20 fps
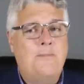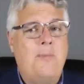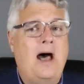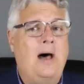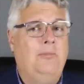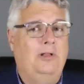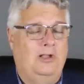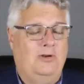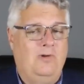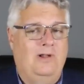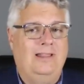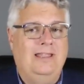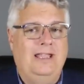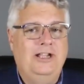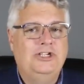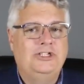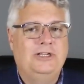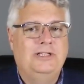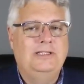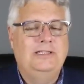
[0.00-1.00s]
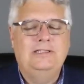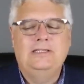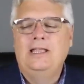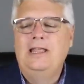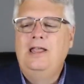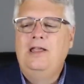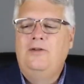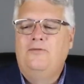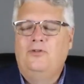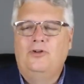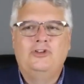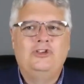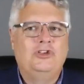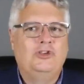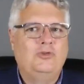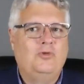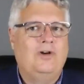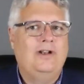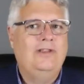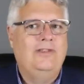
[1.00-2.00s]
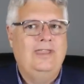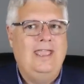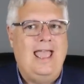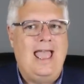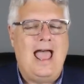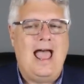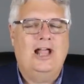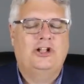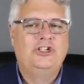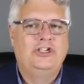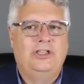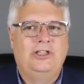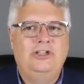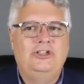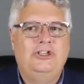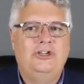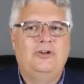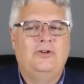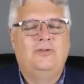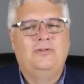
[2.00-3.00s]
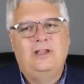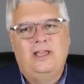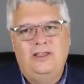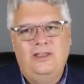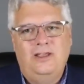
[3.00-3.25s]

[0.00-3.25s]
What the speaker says: public relations, versus what do they actually do.